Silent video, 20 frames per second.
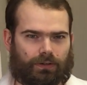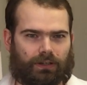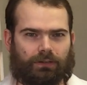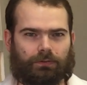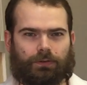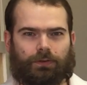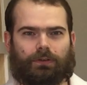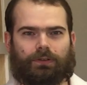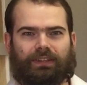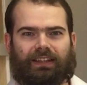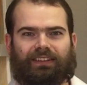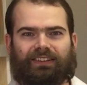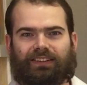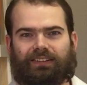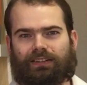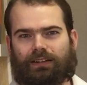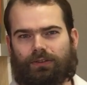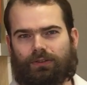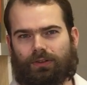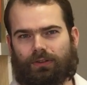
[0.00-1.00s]
if your
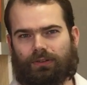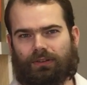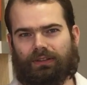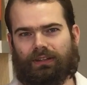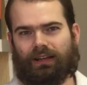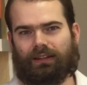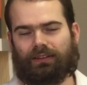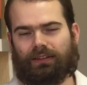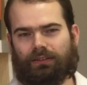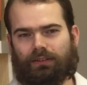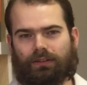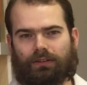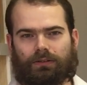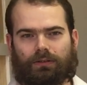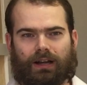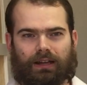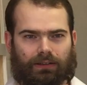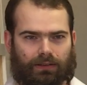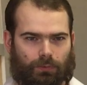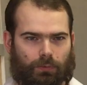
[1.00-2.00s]
taxes are not done in the
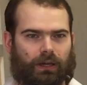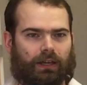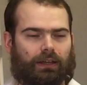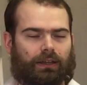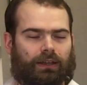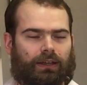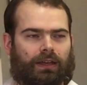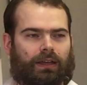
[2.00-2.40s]
right way.